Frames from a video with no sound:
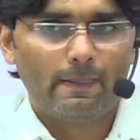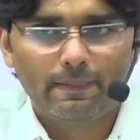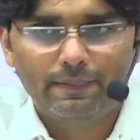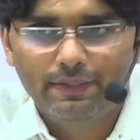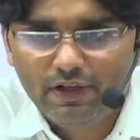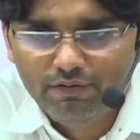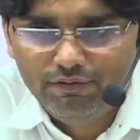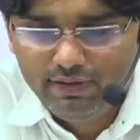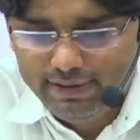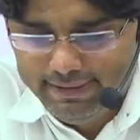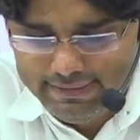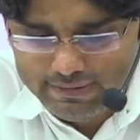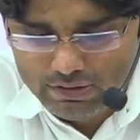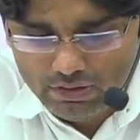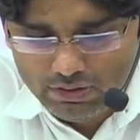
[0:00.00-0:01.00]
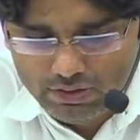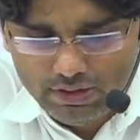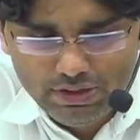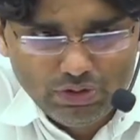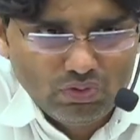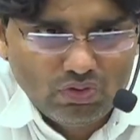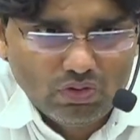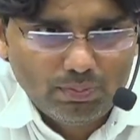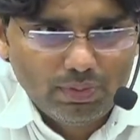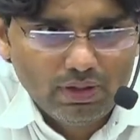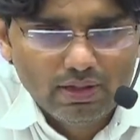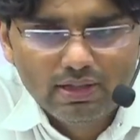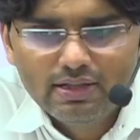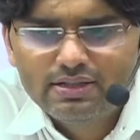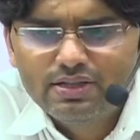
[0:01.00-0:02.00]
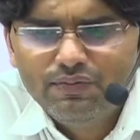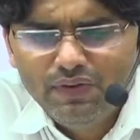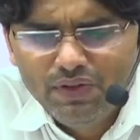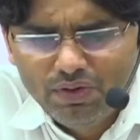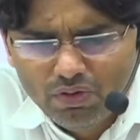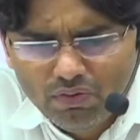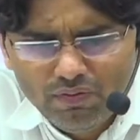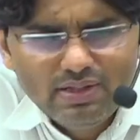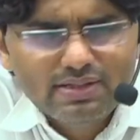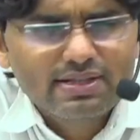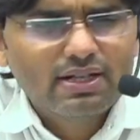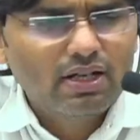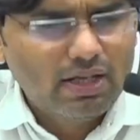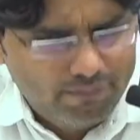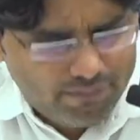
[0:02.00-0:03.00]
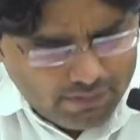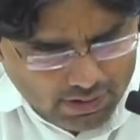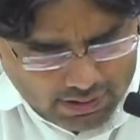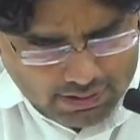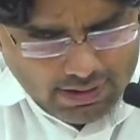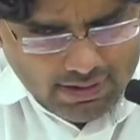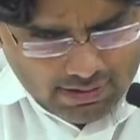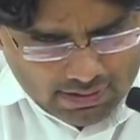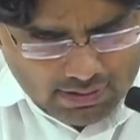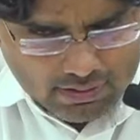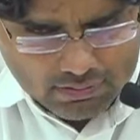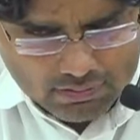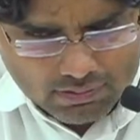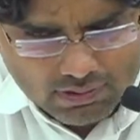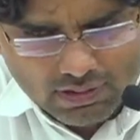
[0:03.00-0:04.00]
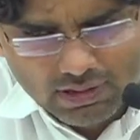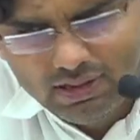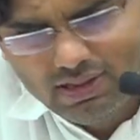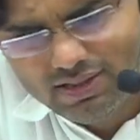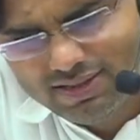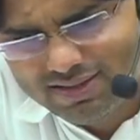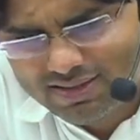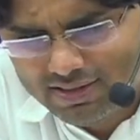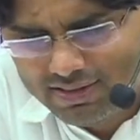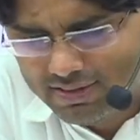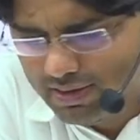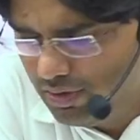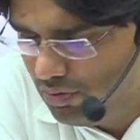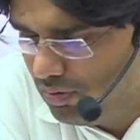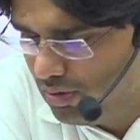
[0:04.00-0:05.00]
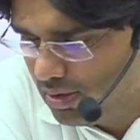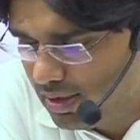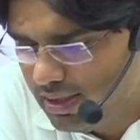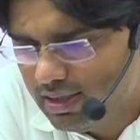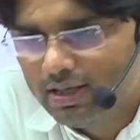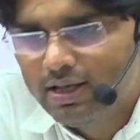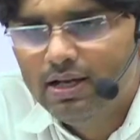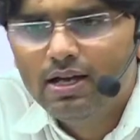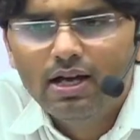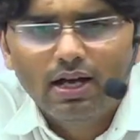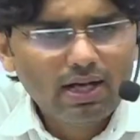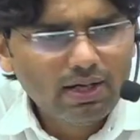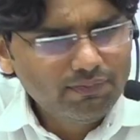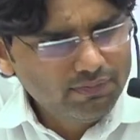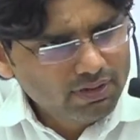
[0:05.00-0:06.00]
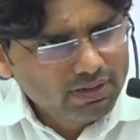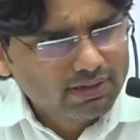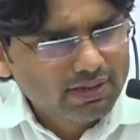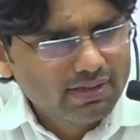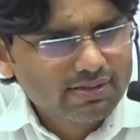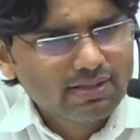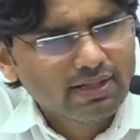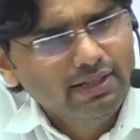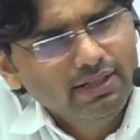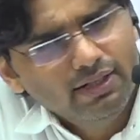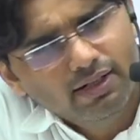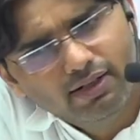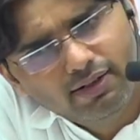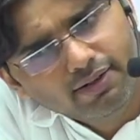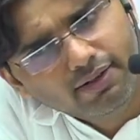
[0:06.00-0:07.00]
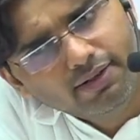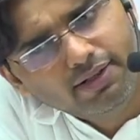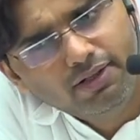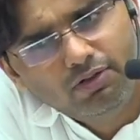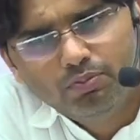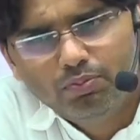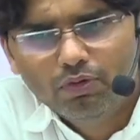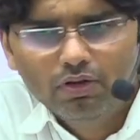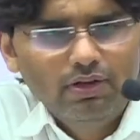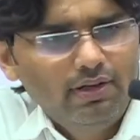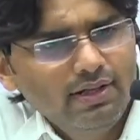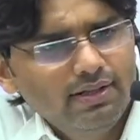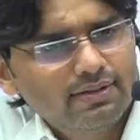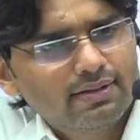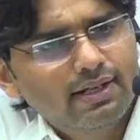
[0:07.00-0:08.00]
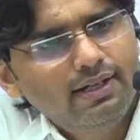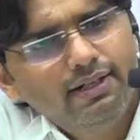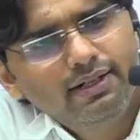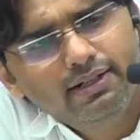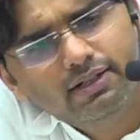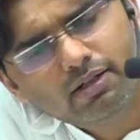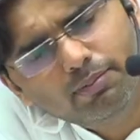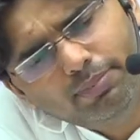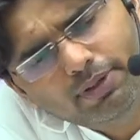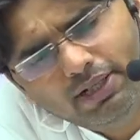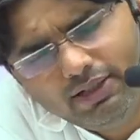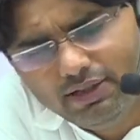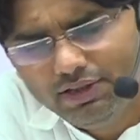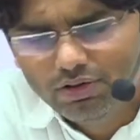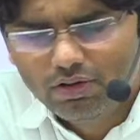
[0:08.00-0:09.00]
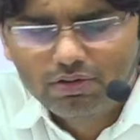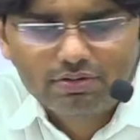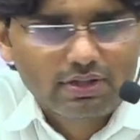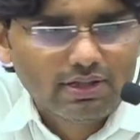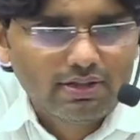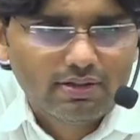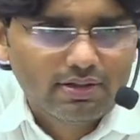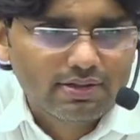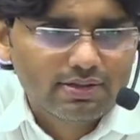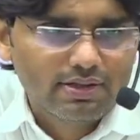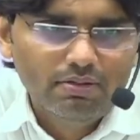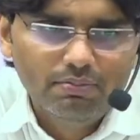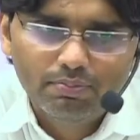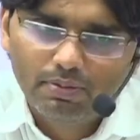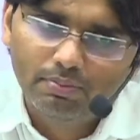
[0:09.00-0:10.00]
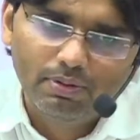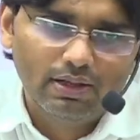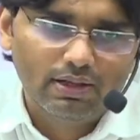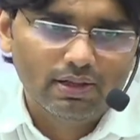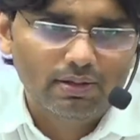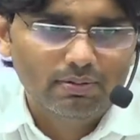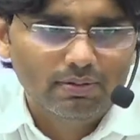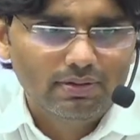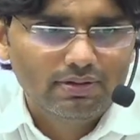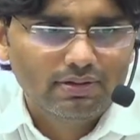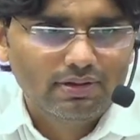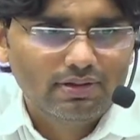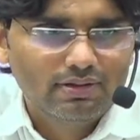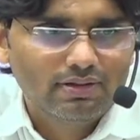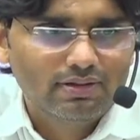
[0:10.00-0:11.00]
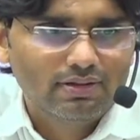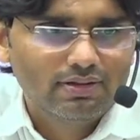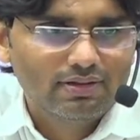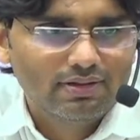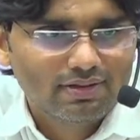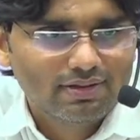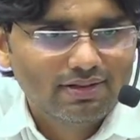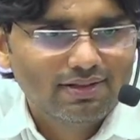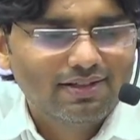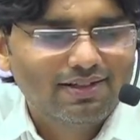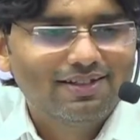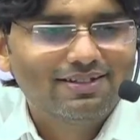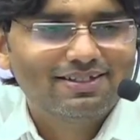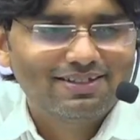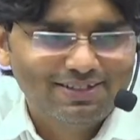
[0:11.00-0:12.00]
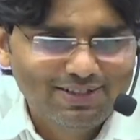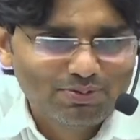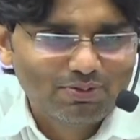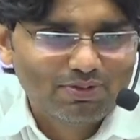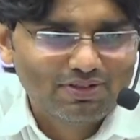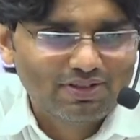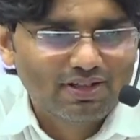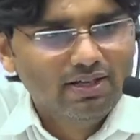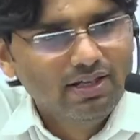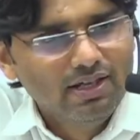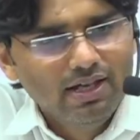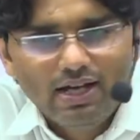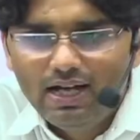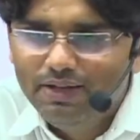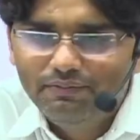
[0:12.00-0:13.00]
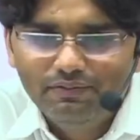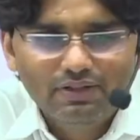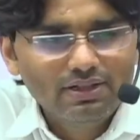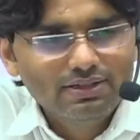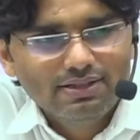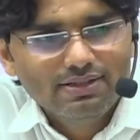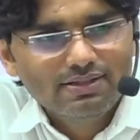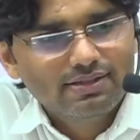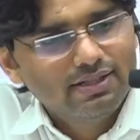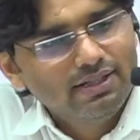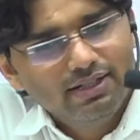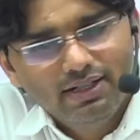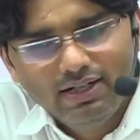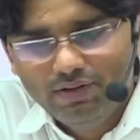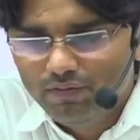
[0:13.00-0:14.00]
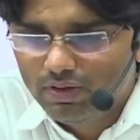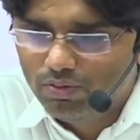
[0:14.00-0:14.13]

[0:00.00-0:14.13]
then we'll start a new topic. See, Woodrow Wilson after this, and just listen, don't write. After this, he entered into politics and he completely lost interest in public administration. I said this was it. After this, he never